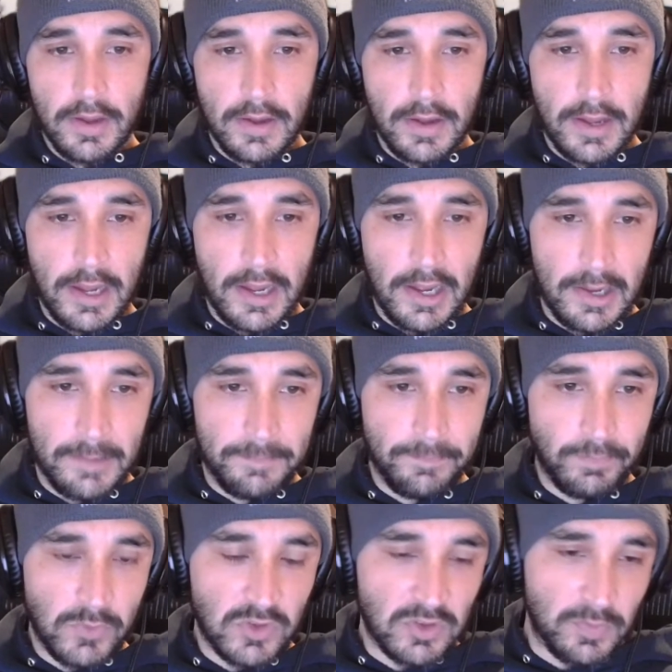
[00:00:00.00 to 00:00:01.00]

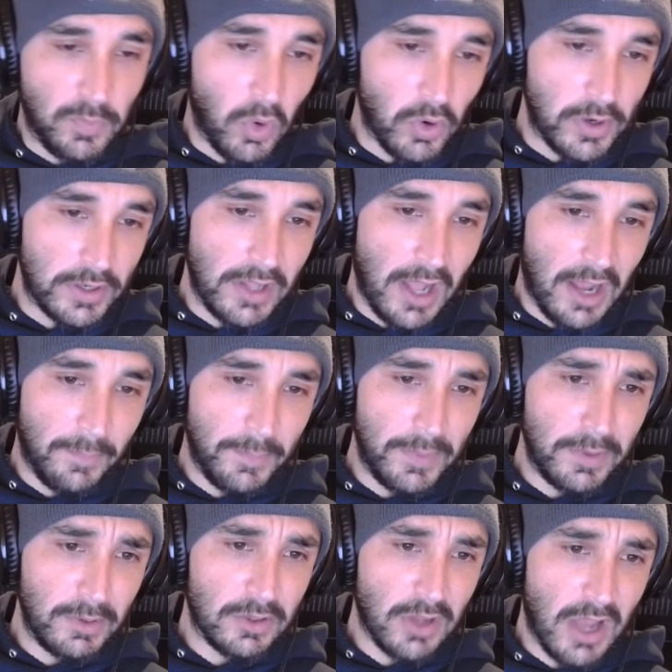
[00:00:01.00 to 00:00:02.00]
Supporting
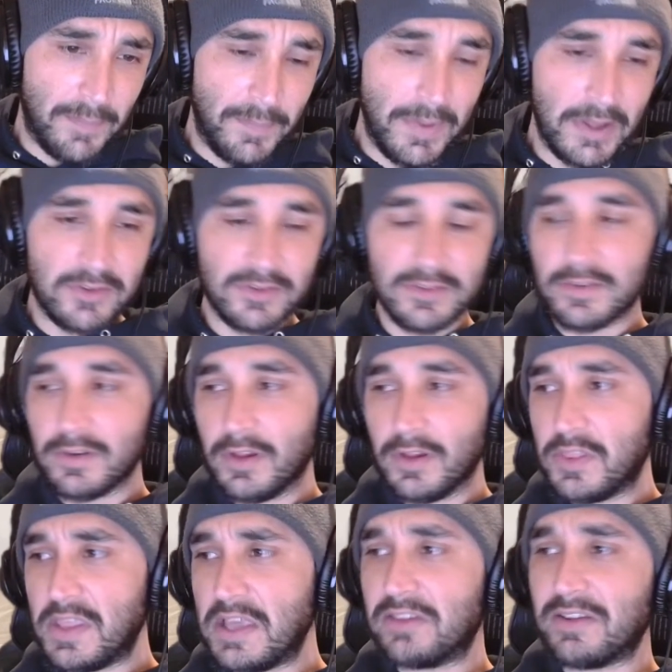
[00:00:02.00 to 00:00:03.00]
topics,
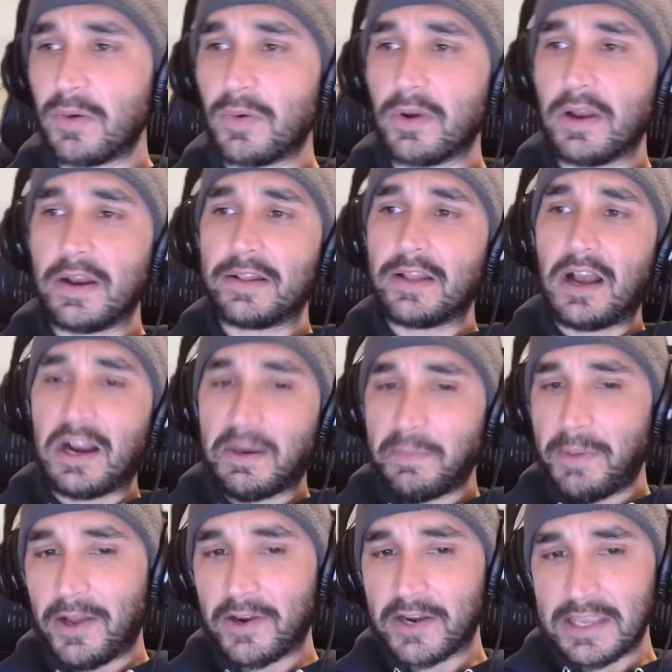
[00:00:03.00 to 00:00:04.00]
things that we're going to talk
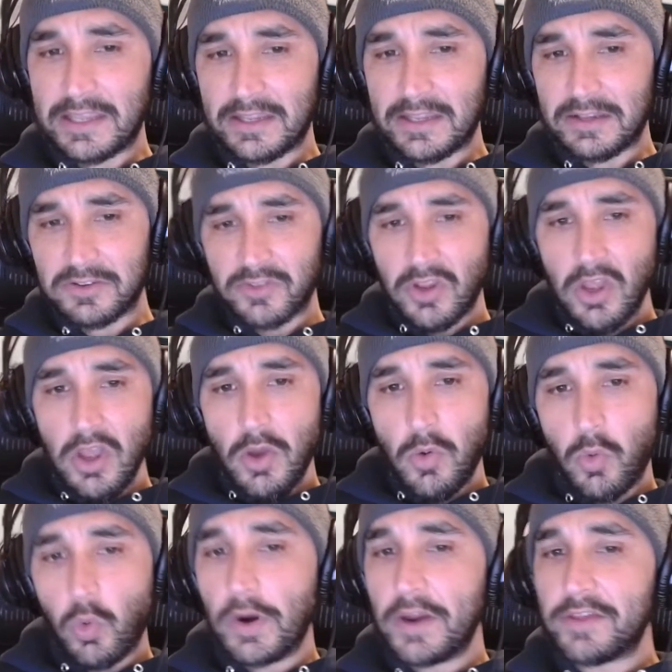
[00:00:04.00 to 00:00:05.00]
about is
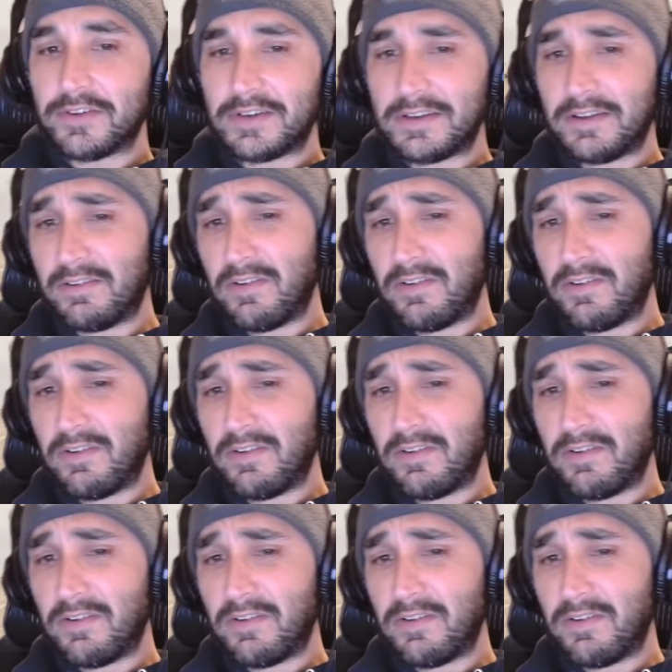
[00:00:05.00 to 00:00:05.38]
what is a